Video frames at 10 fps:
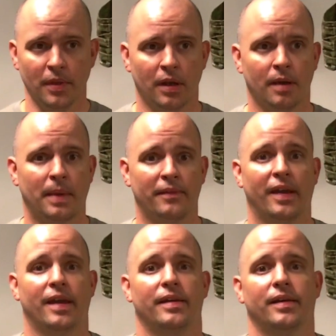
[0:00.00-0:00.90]
I've
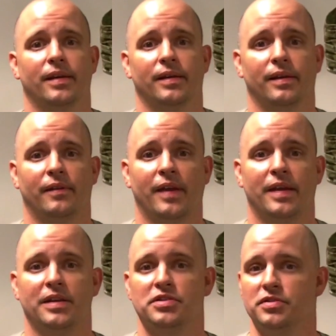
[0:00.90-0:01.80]

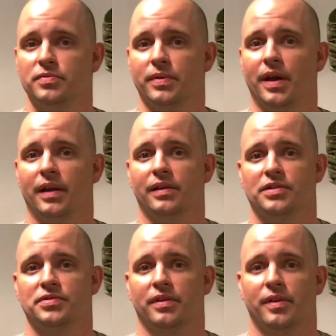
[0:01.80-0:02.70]
had issues with high
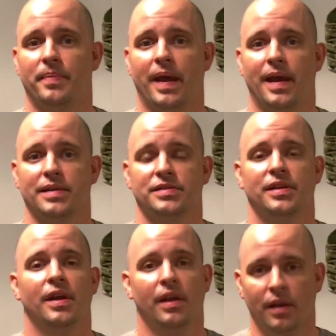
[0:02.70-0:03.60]
cholesterol in the
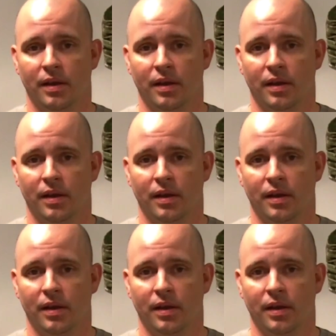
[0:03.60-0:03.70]
past.